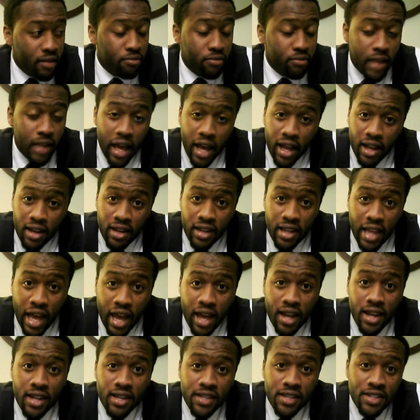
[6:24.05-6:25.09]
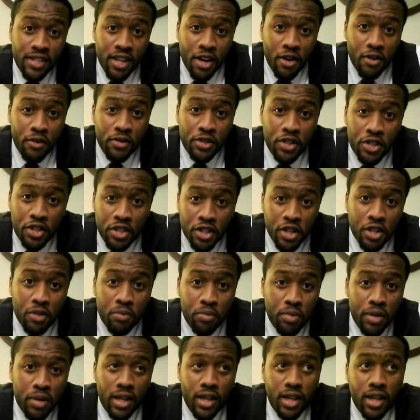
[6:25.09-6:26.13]
that in itself should
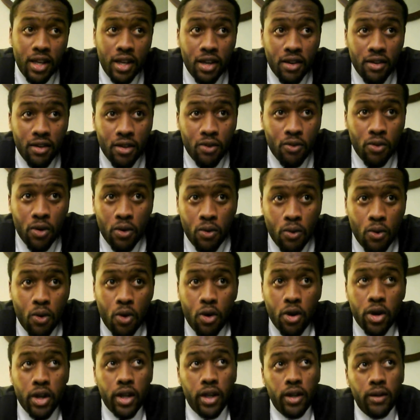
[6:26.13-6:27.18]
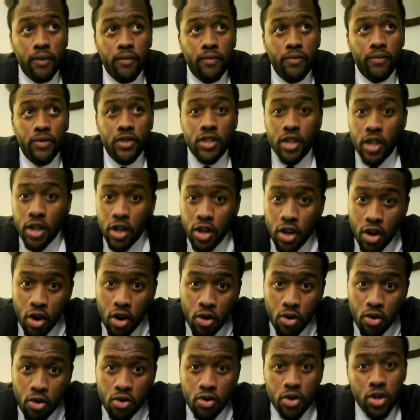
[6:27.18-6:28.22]
be rewarding, to
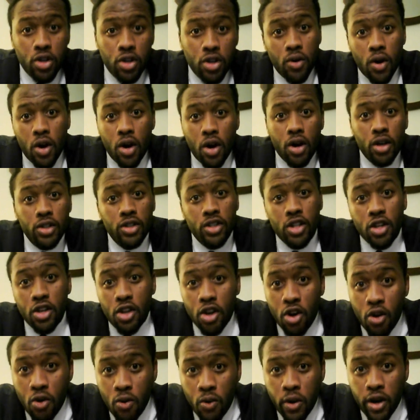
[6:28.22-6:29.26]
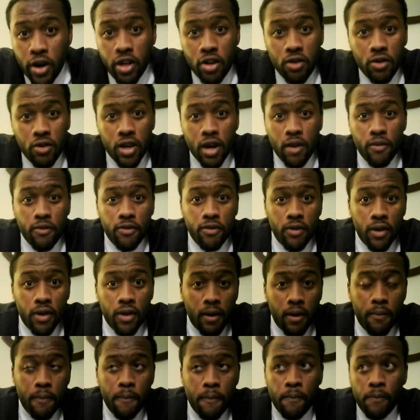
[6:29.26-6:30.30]
know who you are, to know where you come
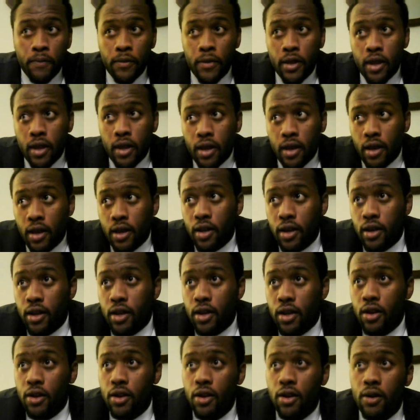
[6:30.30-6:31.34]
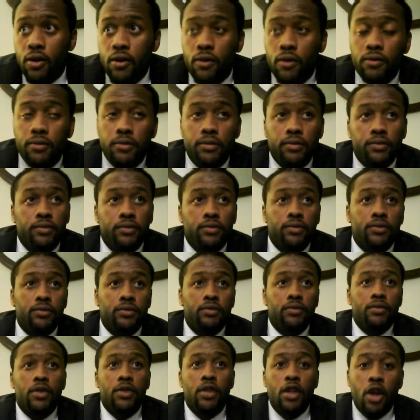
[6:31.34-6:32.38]
from. You know
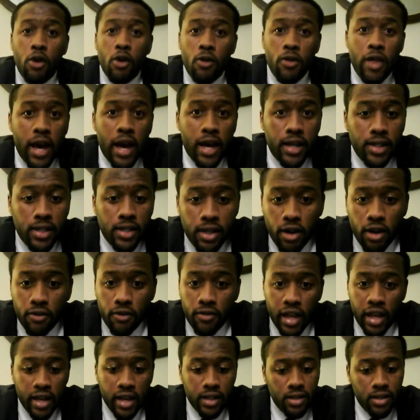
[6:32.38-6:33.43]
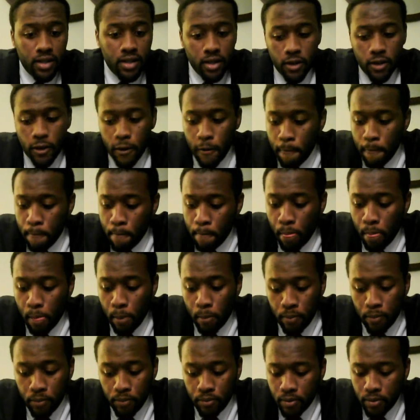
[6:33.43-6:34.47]
thyself. That's an
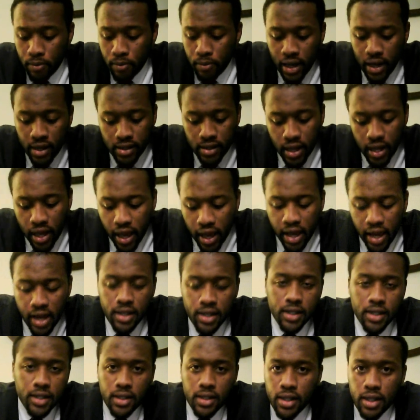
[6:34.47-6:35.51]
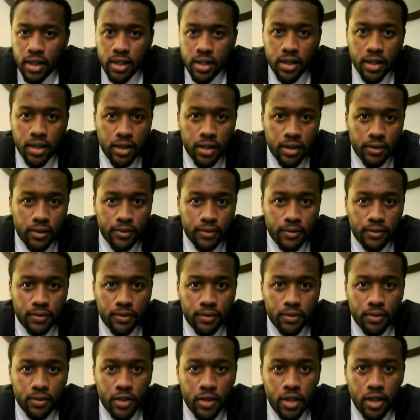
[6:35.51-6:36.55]
ancient teaching,
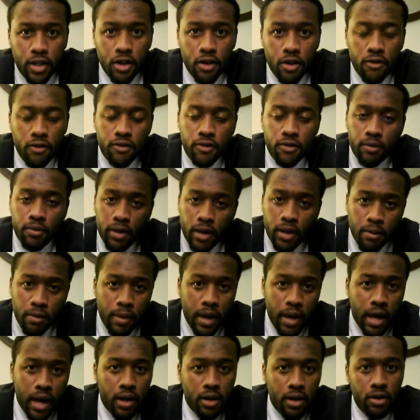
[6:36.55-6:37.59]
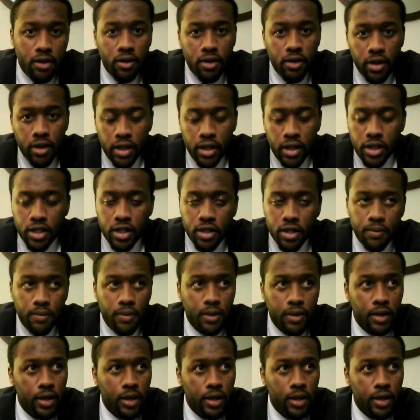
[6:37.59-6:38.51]
you know, from Kemet or Egypt.